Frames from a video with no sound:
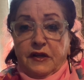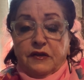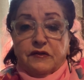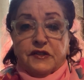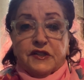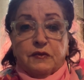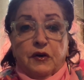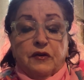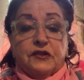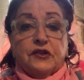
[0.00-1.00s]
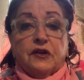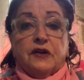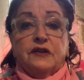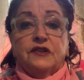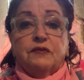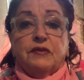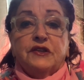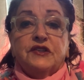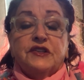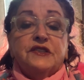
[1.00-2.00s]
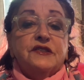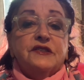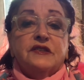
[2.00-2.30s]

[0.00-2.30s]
there's a small charge, but just